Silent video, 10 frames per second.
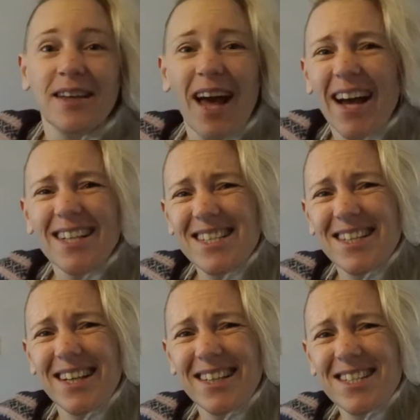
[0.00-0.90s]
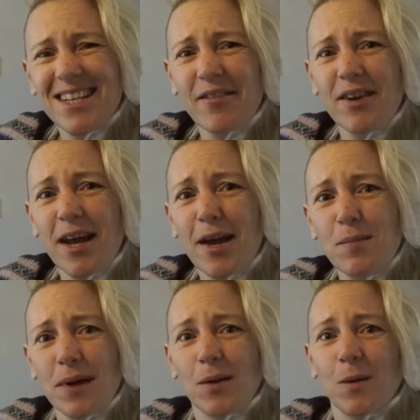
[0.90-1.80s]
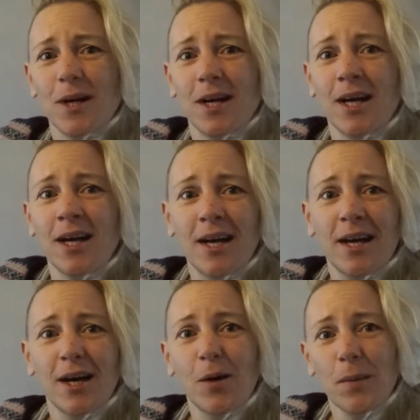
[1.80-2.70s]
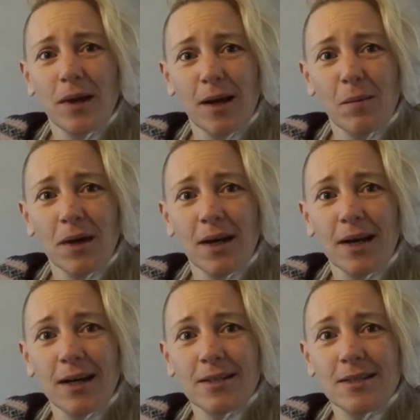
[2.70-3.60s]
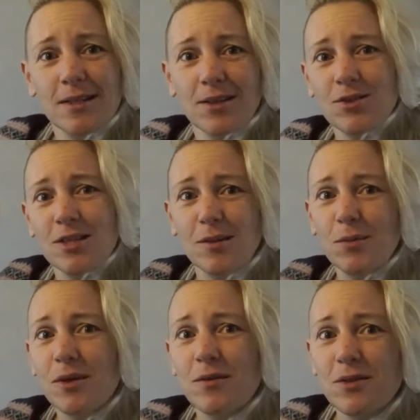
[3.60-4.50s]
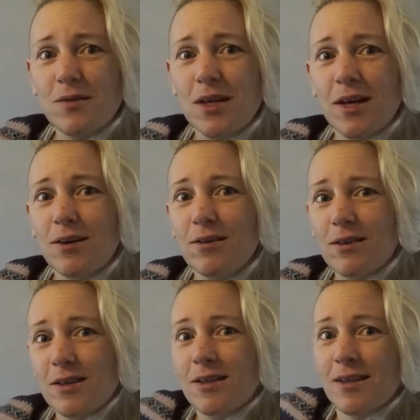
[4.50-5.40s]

The axe still doesn't have a name, by the way. Help me name my axe, go see the previous video and